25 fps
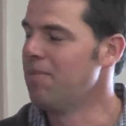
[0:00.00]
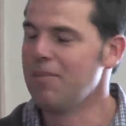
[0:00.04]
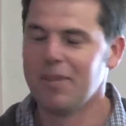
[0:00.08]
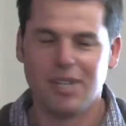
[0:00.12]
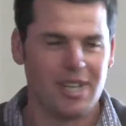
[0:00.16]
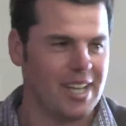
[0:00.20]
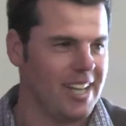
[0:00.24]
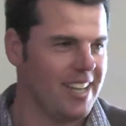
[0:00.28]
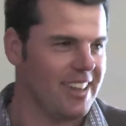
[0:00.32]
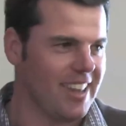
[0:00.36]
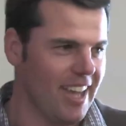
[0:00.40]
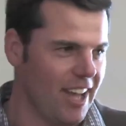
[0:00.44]

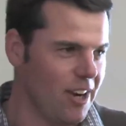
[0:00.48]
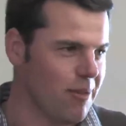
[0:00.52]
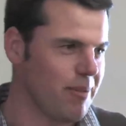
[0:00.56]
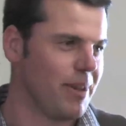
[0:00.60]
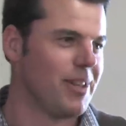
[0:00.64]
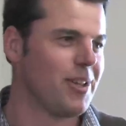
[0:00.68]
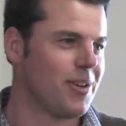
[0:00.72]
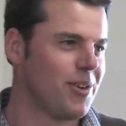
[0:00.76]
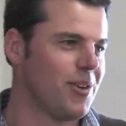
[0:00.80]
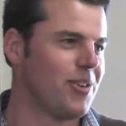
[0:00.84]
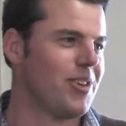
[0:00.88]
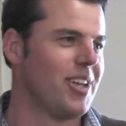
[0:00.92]
me, that'll
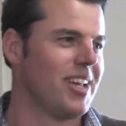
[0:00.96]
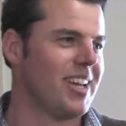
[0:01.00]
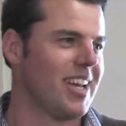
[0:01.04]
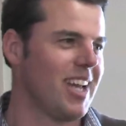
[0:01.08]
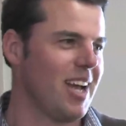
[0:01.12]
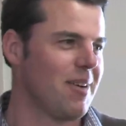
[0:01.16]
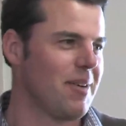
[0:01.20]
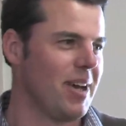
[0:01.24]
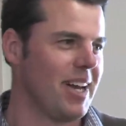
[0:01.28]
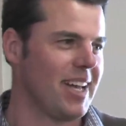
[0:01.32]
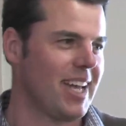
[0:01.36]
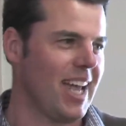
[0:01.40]
be the good thing to
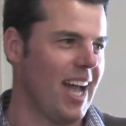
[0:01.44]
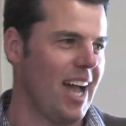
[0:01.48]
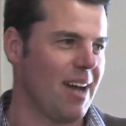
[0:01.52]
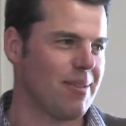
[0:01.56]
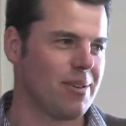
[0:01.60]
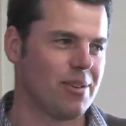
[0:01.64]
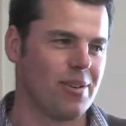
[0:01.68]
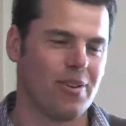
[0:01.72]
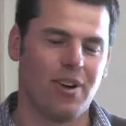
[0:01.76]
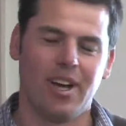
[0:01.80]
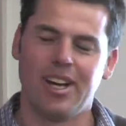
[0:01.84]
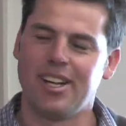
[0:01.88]
come out of
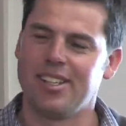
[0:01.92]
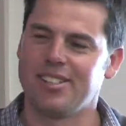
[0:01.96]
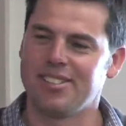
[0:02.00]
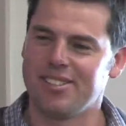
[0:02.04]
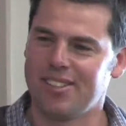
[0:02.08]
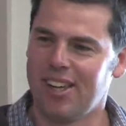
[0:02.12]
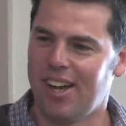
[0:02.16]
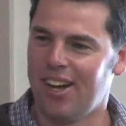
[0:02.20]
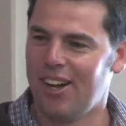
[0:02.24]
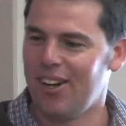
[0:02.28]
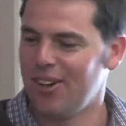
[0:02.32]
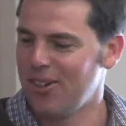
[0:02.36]
carbon
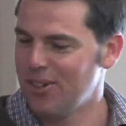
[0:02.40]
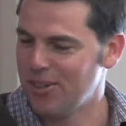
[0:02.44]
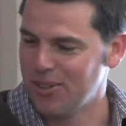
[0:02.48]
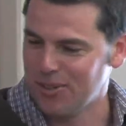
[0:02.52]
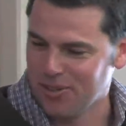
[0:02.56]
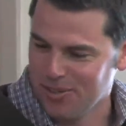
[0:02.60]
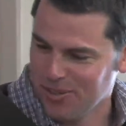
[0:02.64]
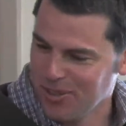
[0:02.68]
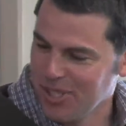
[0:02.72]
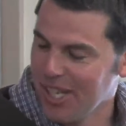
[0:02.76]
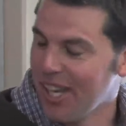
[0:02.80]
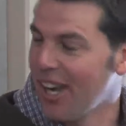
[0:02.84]
credits. The
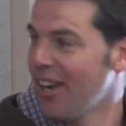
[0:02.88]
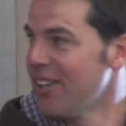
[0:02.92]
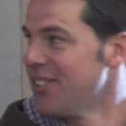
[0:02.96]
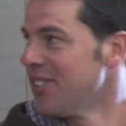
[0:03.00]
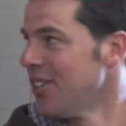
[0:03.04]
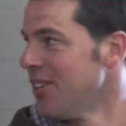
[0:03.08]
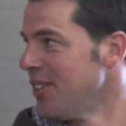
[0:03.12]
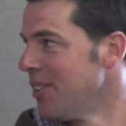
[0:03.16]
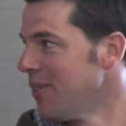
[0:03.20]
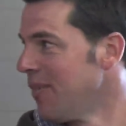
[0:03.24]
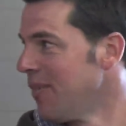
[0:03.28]
whole CO2